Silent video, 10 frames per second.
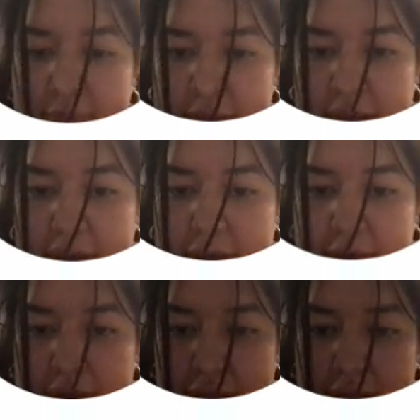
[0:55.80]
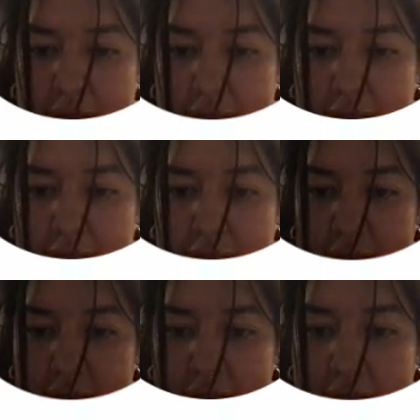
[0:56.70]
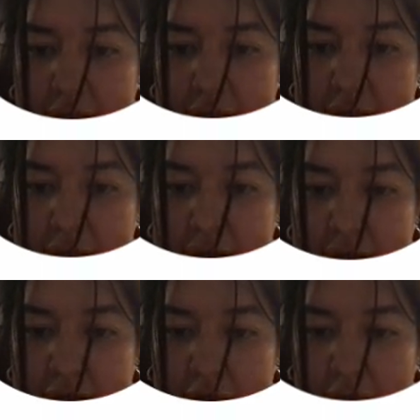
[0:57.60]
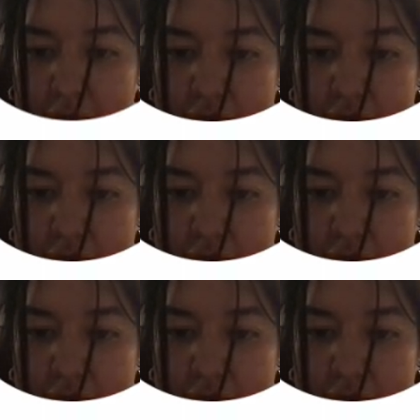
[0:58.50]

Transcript: one in green. Single